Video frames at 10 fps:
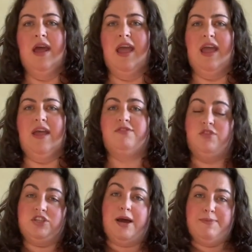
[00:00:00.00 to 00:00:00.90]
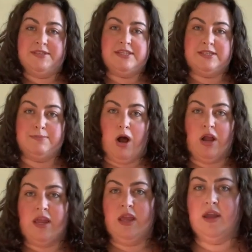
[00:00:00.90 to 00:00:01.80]
And so the top is the
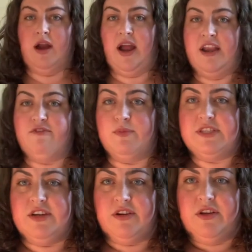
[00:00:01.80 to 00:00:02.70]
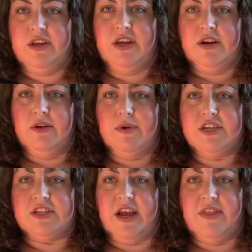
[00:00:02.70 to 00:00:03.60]
smocking kind of material here,
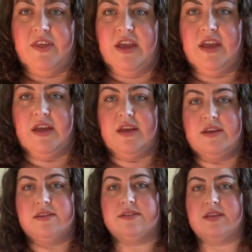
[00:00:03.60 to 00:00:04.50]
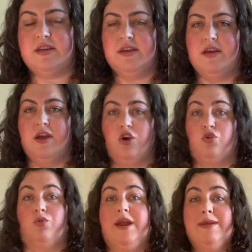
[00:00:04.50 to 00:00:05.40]
which I think is
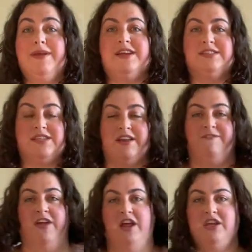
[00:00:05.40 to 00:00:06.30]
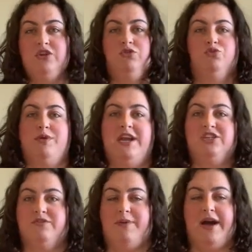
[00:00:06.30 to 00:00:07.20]
great because it's gonna fit a huge
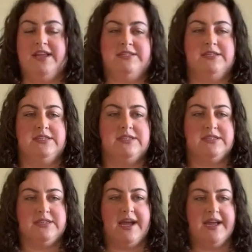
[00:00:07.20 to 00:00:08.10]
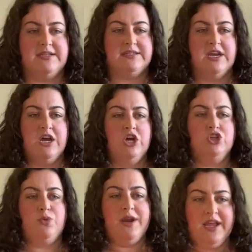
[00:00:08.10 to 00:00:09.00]
range of bodies. This is a size
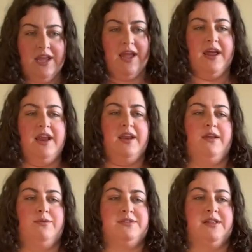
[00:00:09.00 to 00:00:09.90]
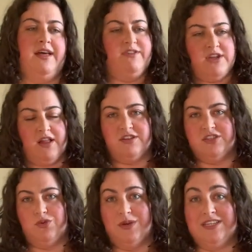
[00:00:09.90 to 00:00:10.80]
20 and it was
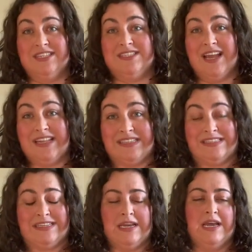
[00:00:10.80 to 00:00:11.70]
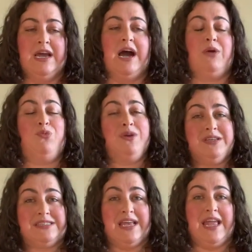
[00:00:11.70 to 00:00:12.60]
$11.20. I will
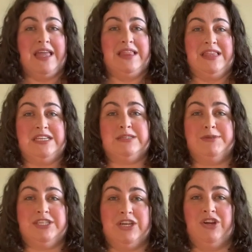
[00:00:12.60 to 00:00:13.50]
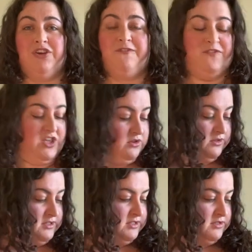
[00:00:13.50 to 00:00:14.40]
say this material
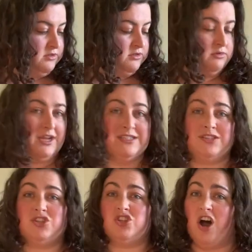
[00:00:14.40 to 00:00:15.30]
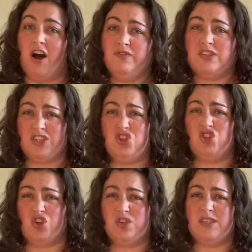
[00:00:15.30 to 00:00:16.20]
feels nice and soft. It's a
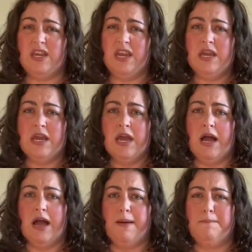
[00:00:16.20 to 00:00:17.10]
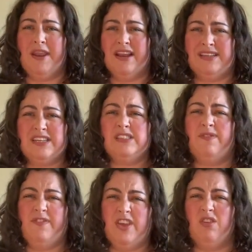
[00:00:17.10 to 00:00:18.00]
jersey, but it does
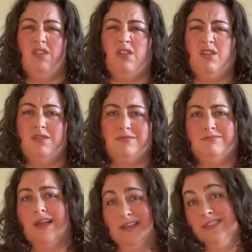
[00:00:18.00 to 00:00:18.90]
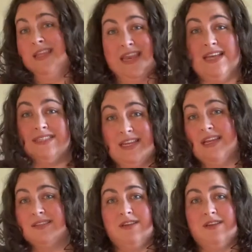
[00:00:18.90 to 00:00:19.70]
feel as thin as it is.